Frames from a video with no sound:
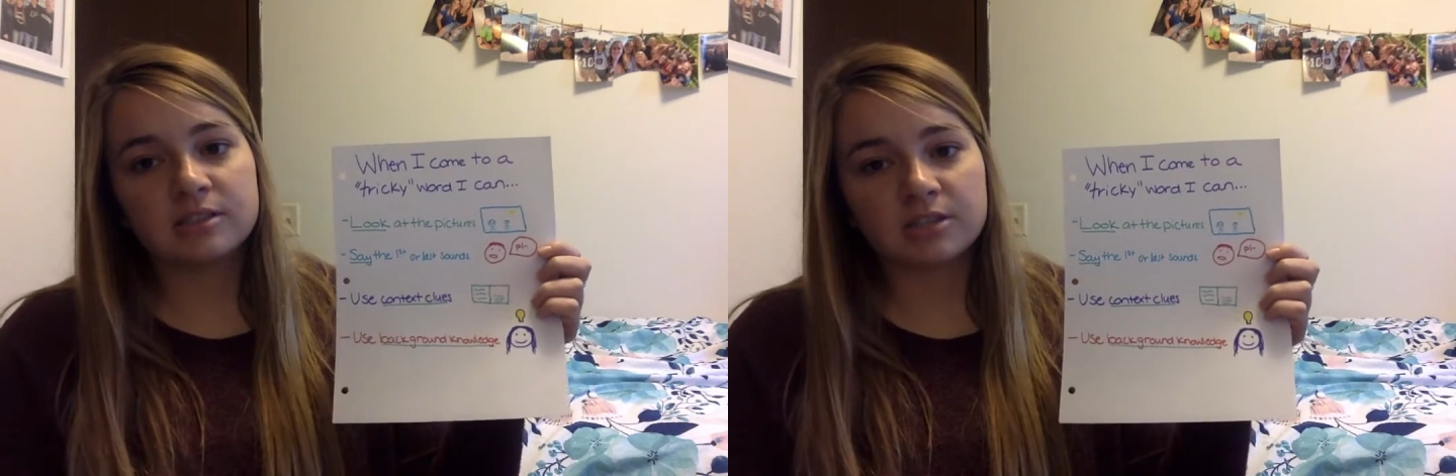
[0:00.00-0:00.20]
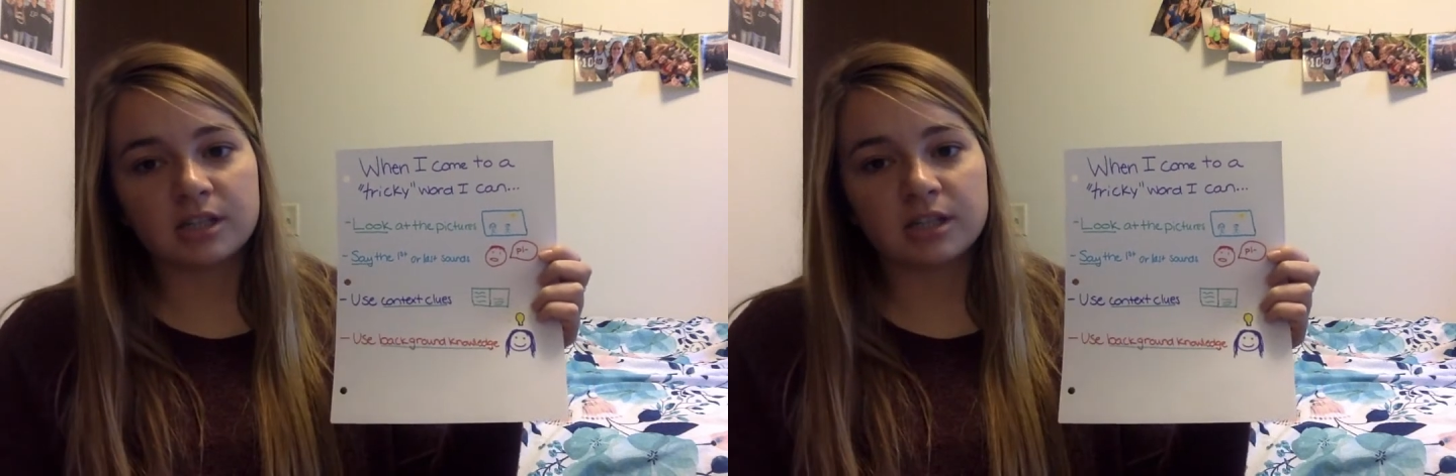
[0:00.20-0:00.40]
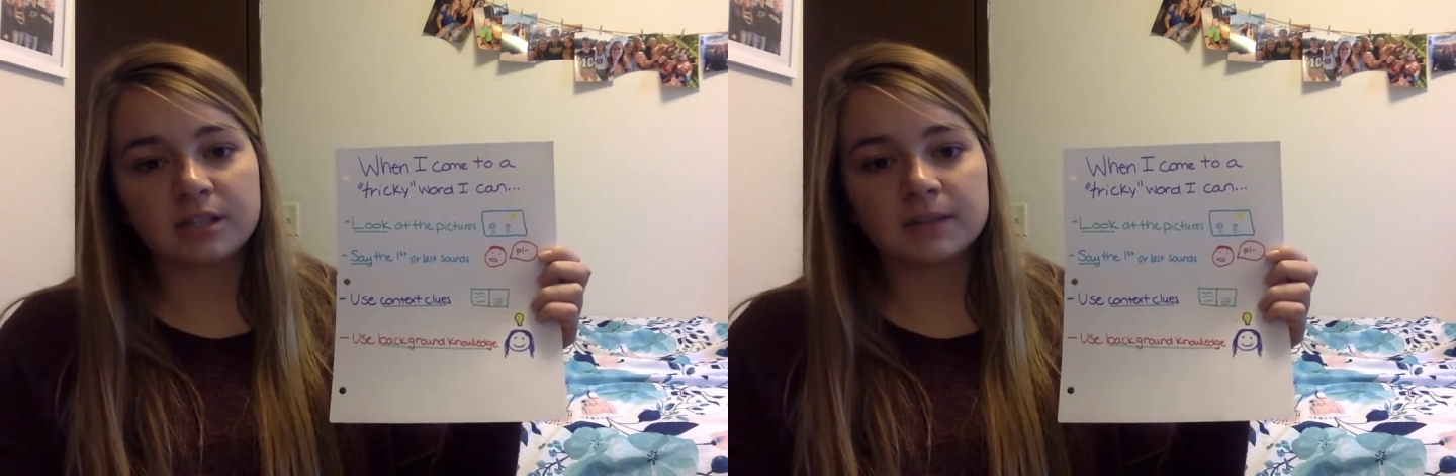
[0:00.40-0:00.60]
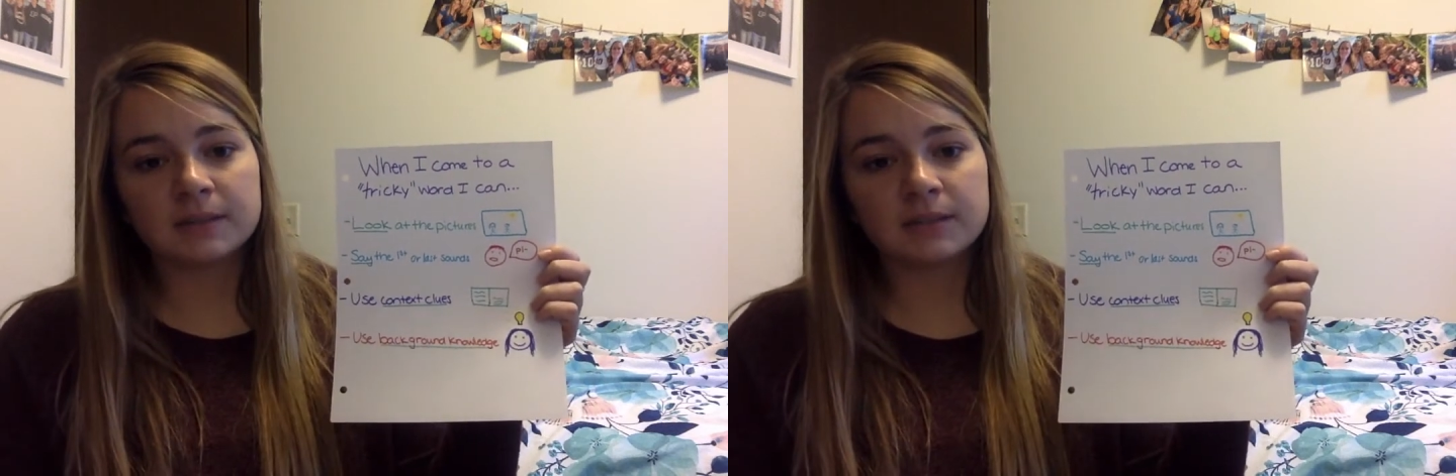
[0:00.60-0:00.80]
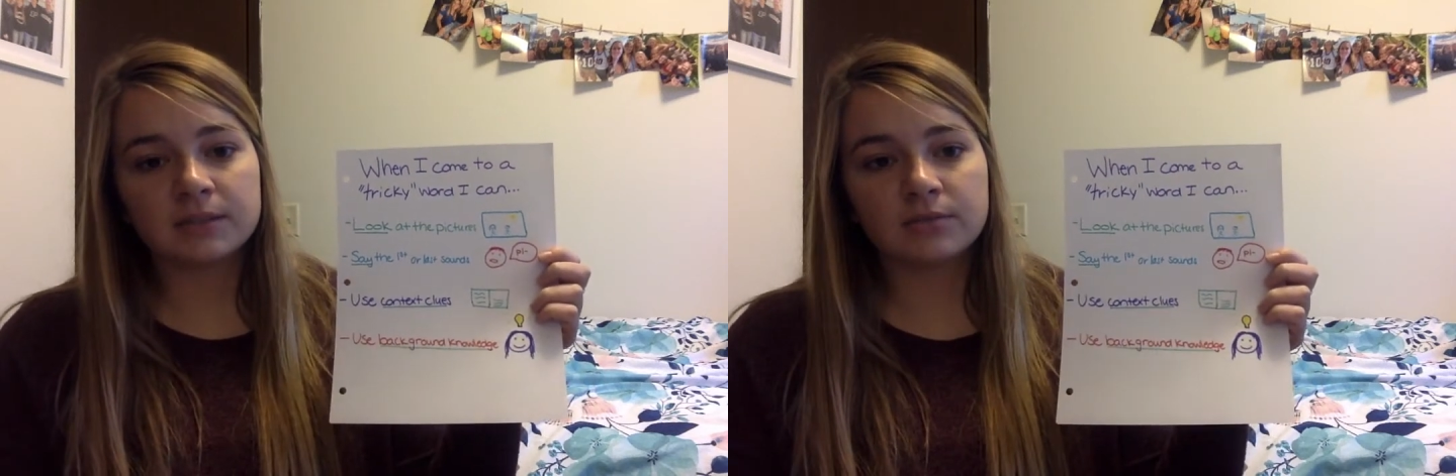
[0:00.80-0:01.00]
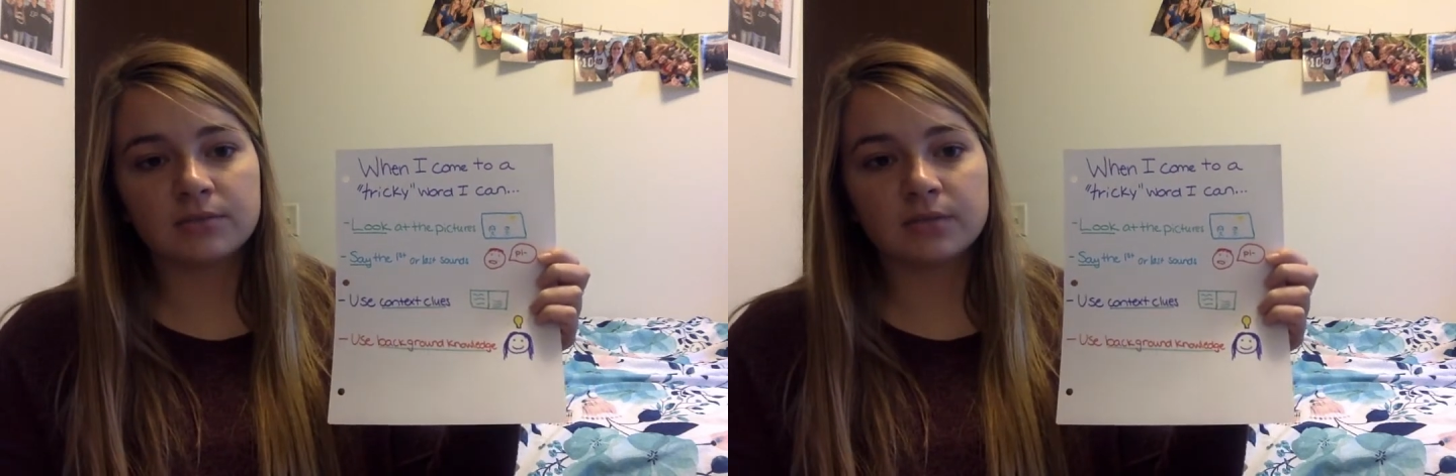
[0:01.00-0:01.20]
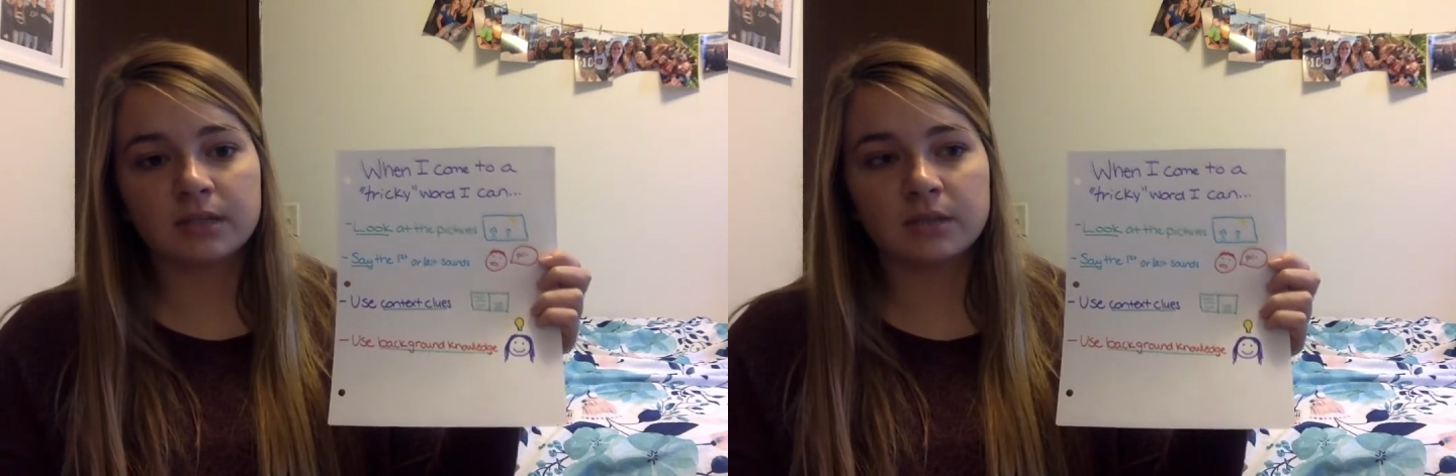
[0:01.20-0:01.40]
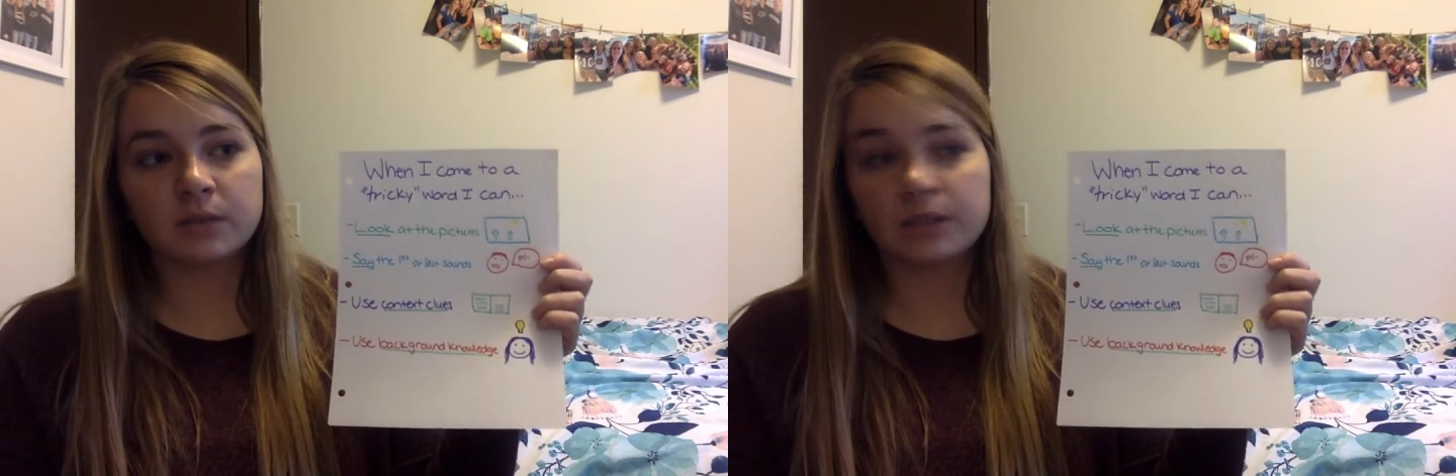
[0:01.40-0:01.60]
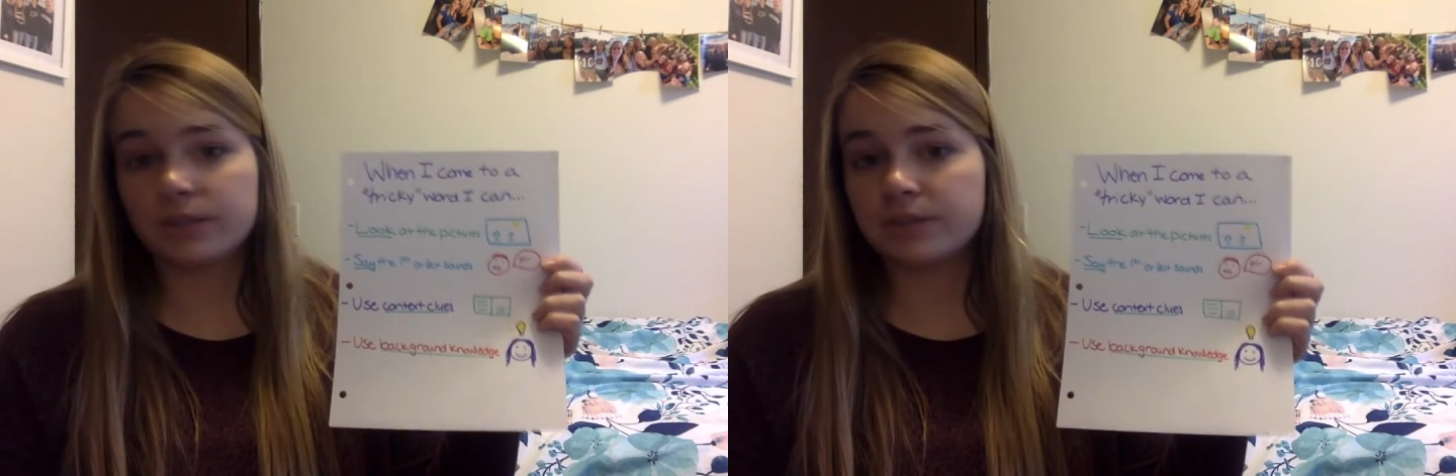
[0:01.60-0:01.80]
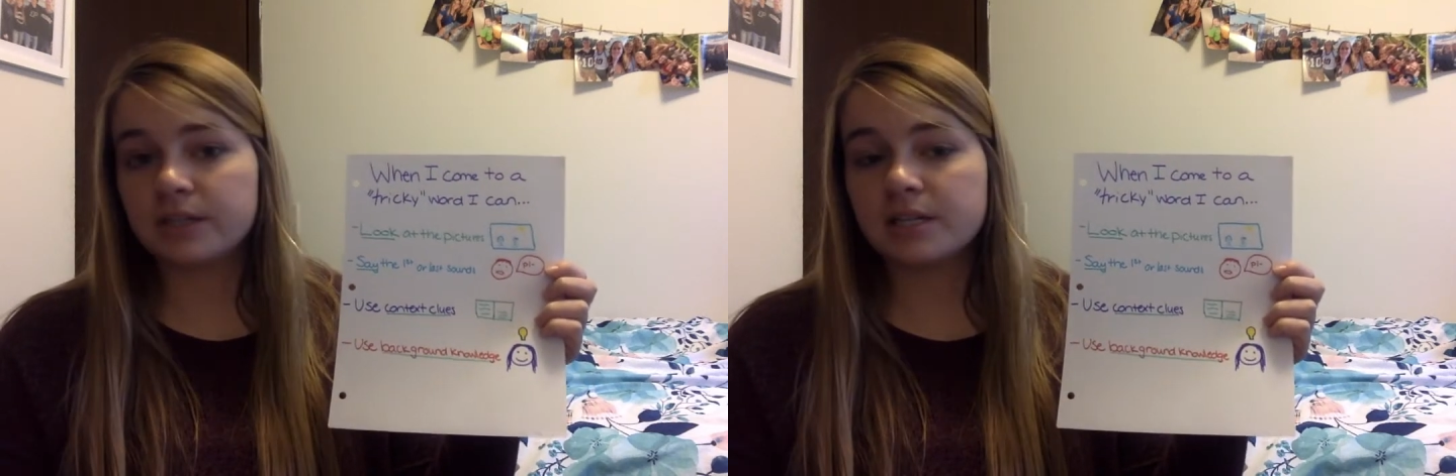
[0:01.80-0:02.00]
chart throughout while
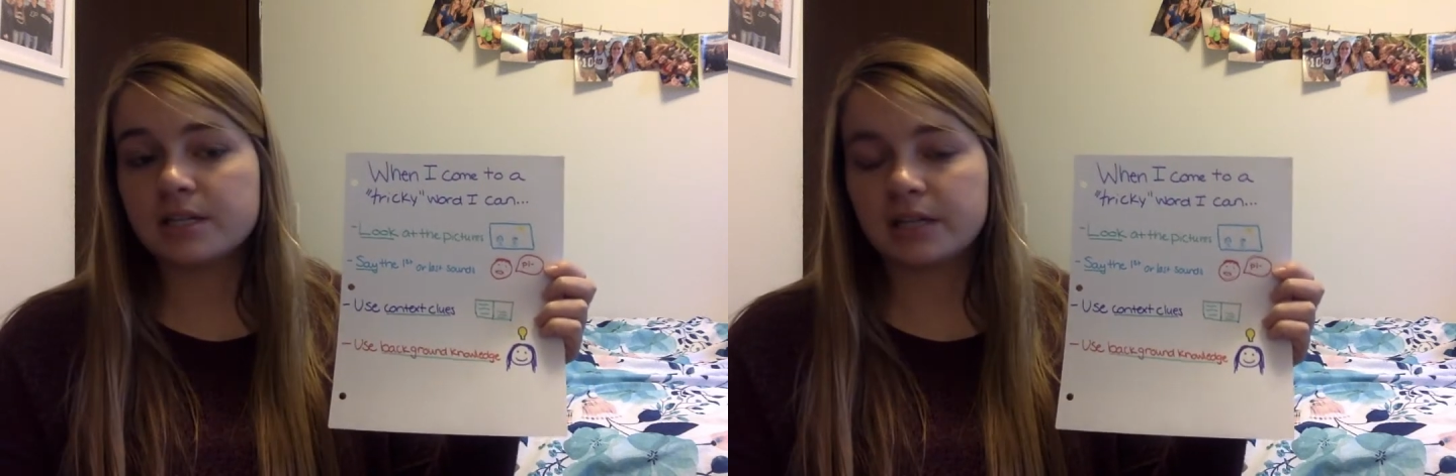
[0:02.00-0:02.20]
you're reading.